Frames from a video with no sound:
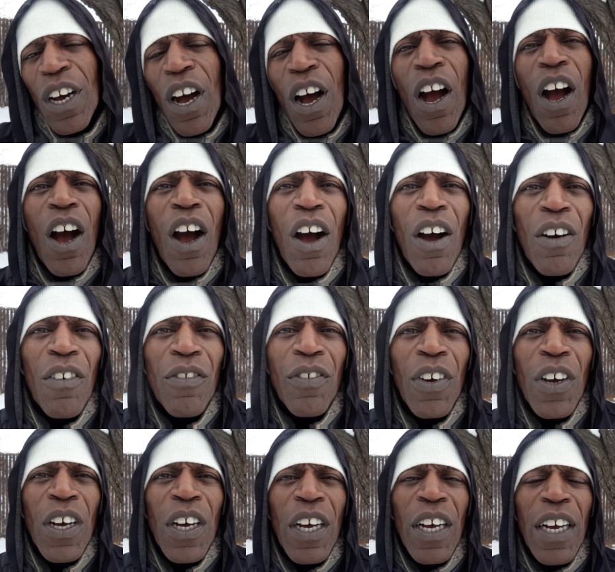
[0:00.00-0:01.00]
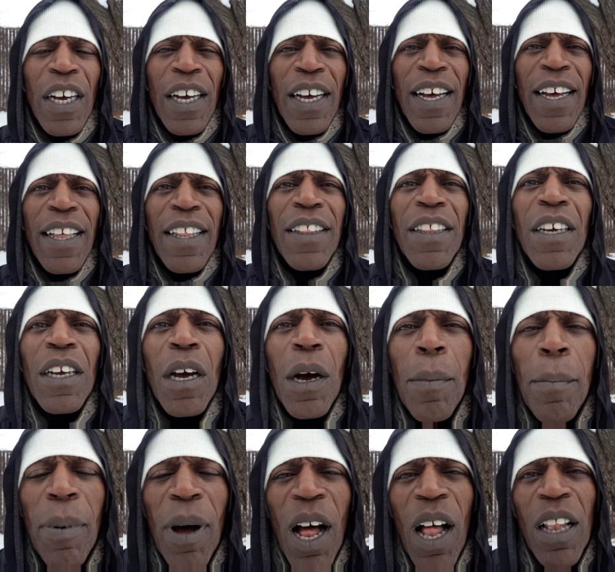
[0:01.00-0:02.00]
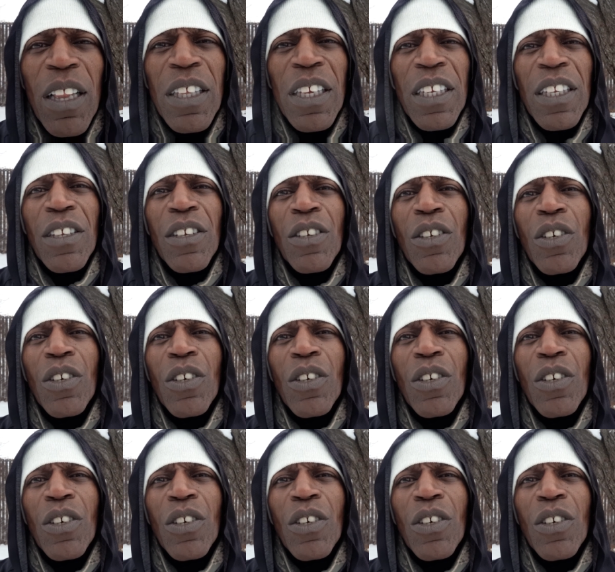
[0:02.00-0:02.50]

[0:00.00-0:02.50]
of the Kabbalion